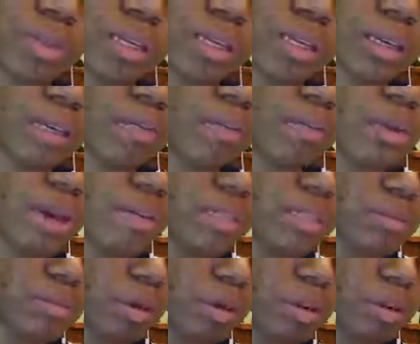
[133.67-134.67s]
like if you have a
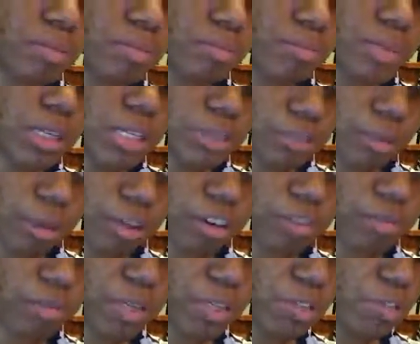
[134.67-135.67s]
small
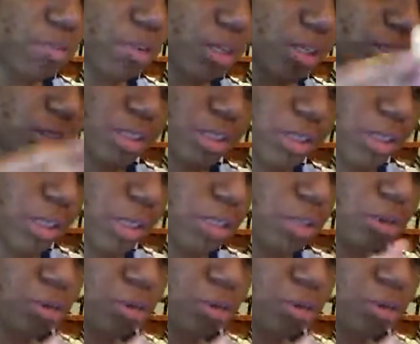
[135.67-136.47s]
enough piece, you can just stick it